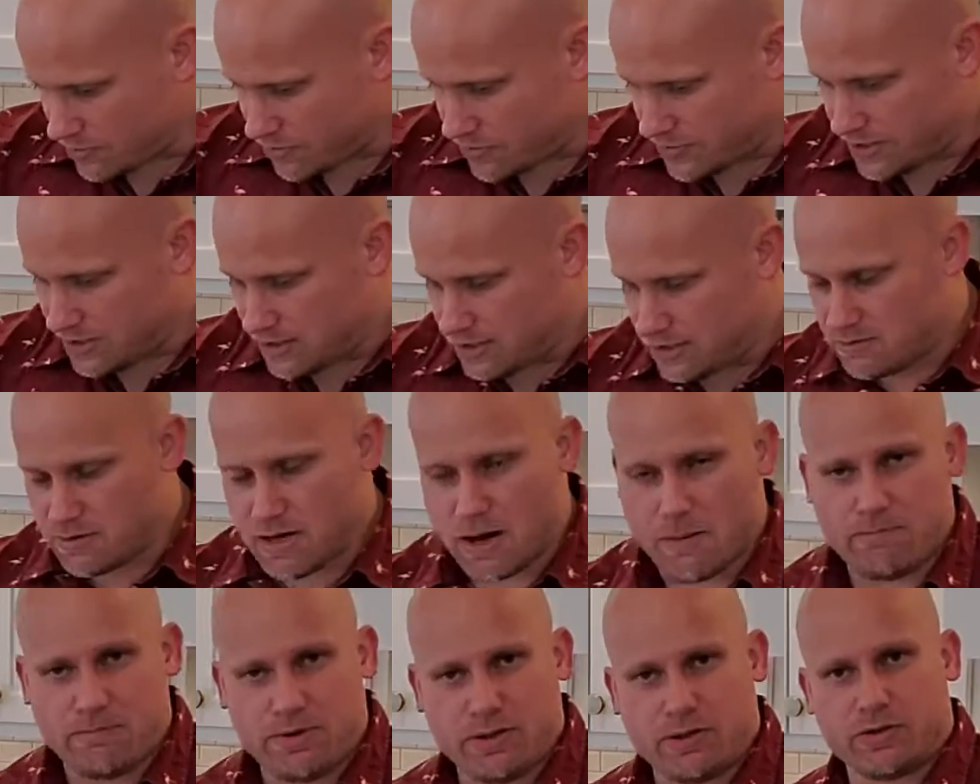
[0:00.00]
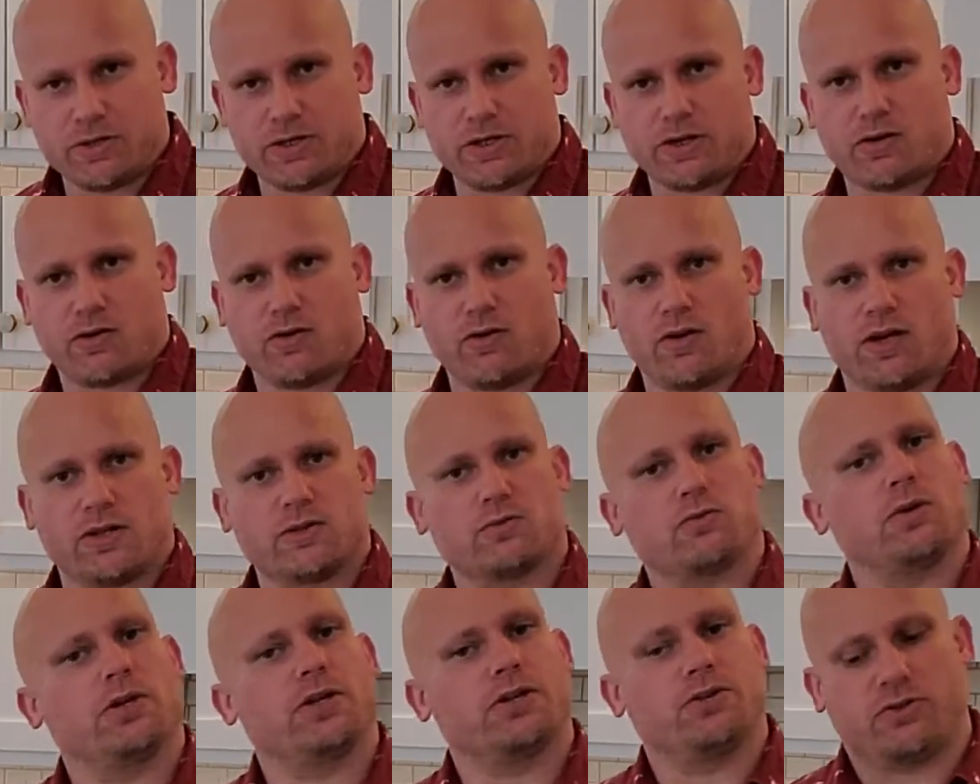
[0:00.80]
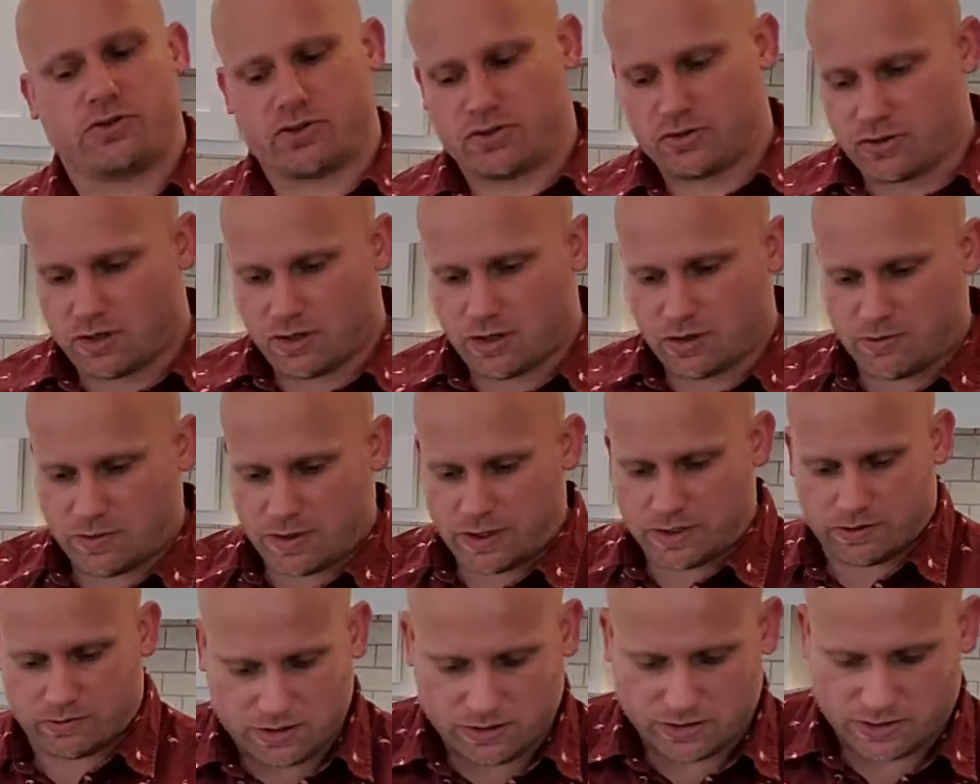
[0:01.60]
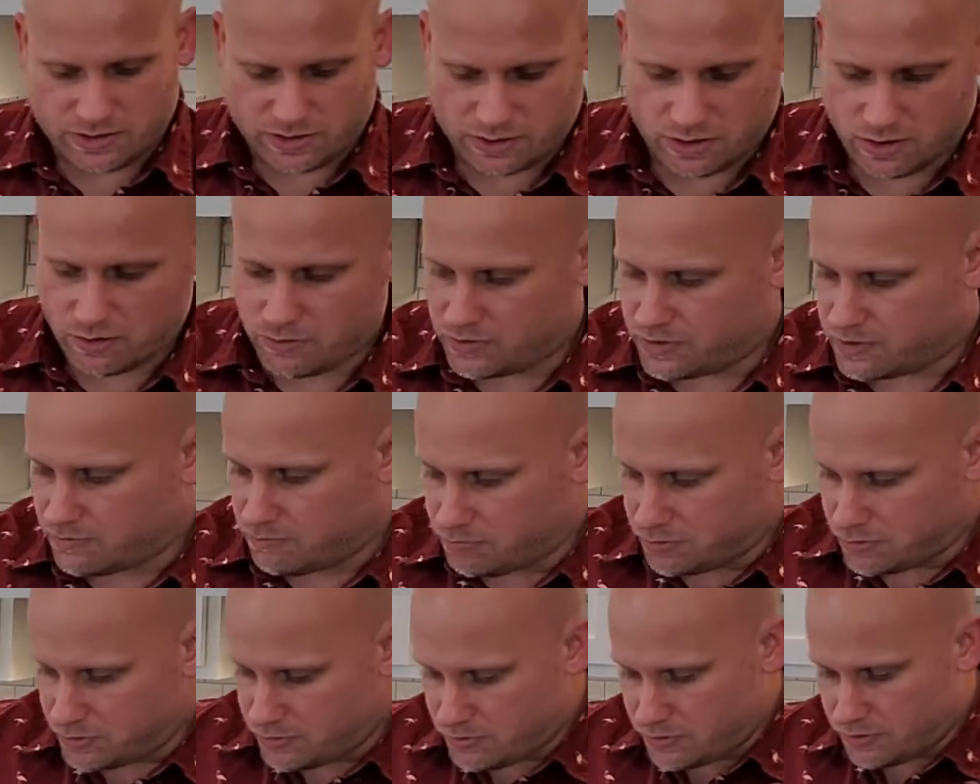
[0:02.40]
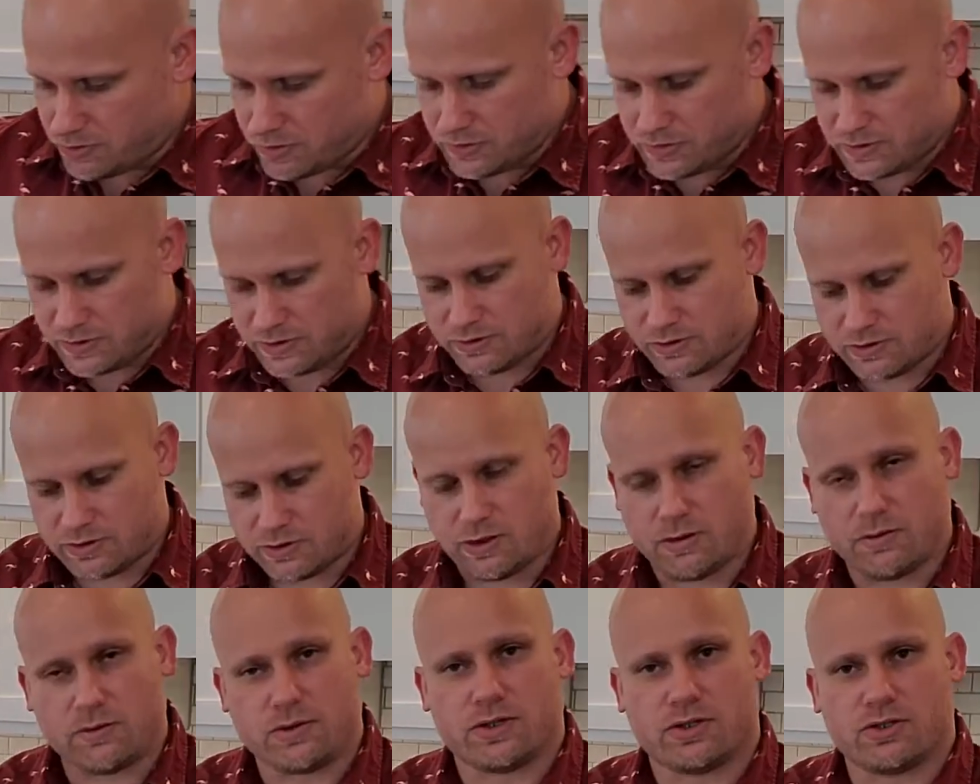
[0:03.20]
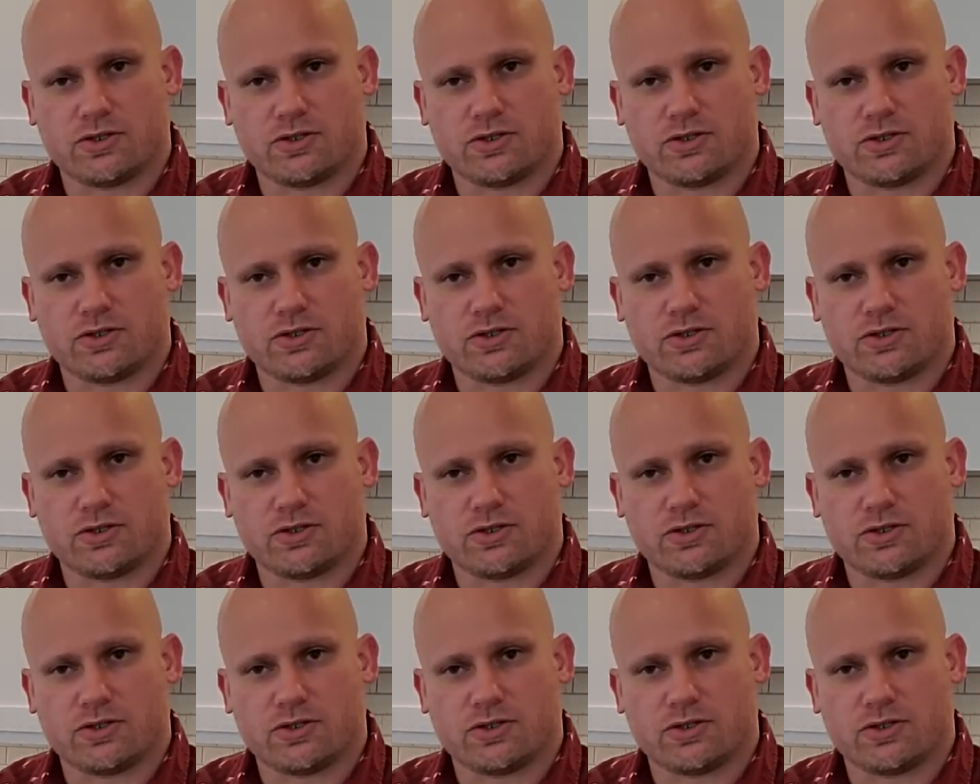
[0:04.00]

thinking about building across, what do you start with? Do you start with the booze? Do you start with the